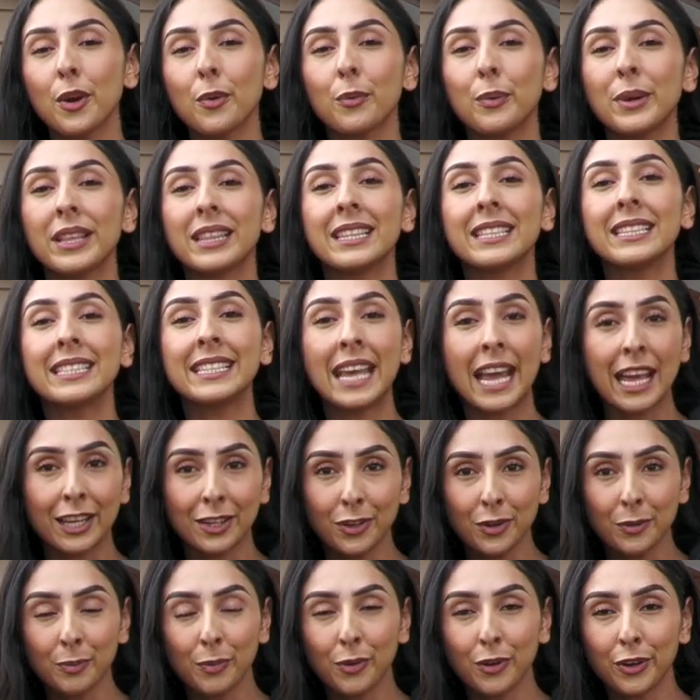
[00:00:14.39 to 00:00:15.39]
with
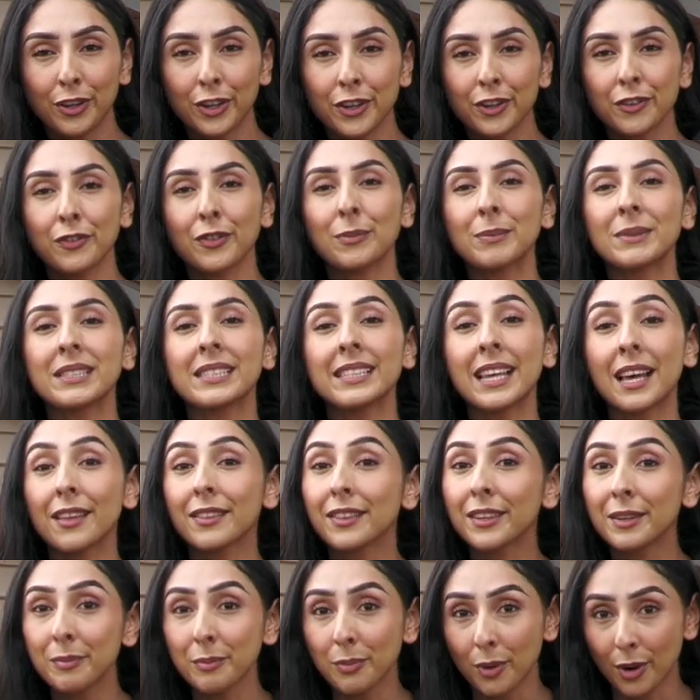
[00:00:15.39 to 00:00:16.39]
Daniel Boyer from
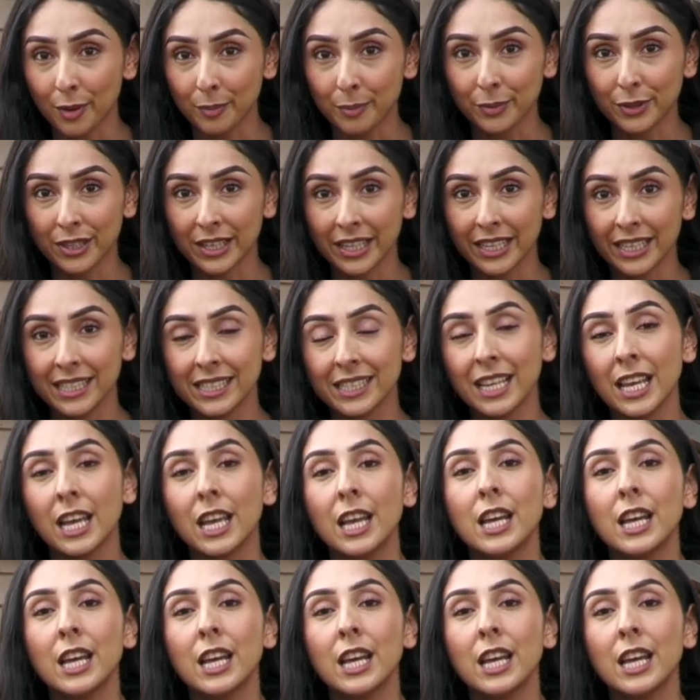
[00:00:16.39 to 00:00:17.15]
Southland Properties